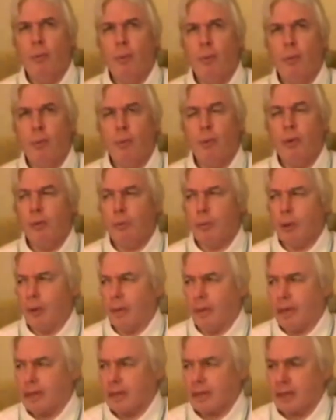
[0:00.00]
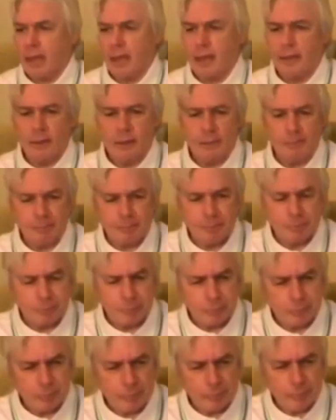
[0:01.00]
what are they saying that
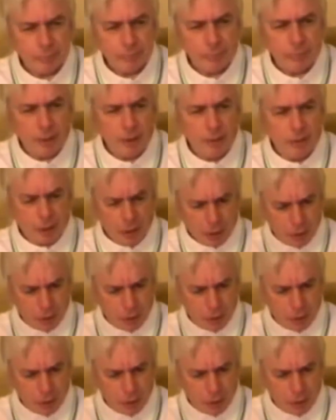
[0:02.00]
the